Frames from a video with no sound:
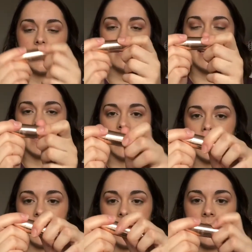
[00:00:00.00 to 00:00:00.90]
It's like
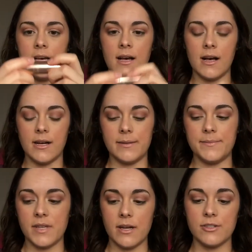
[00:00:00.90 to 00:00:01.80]

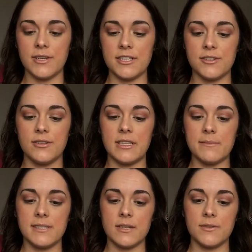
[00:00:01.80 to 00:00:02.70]
a traditional
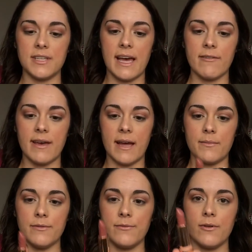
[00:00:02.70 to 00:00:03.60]
lipstick, which they haven't had
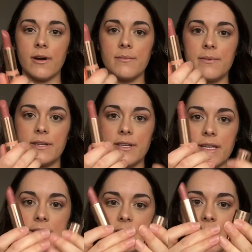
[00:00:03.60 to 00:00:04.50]
before, but look
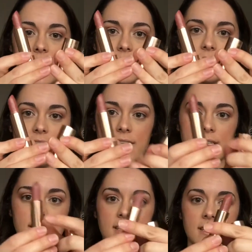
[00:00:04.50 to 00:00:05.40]
at this packaging.
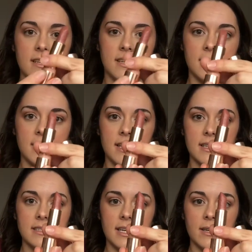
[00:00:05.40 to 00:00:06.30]

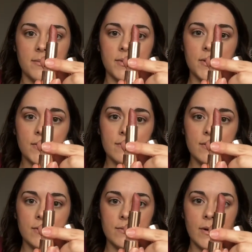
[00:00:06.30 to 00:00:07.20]
It's like a
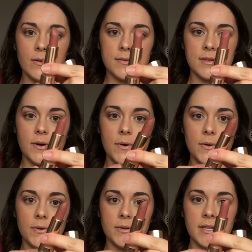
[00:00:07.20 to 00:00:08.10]
beautiful rose
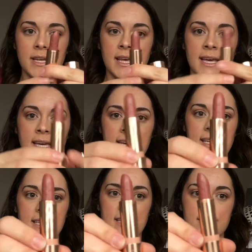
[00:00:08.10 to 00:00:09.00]
gold,
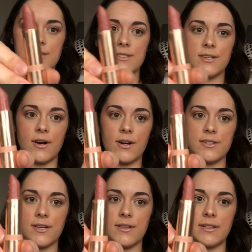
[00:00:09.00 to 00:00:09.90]
and like there's
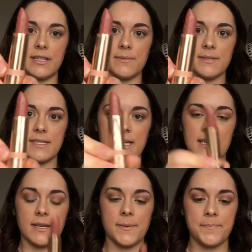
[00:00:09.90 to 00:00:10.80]
stars on the lipstick.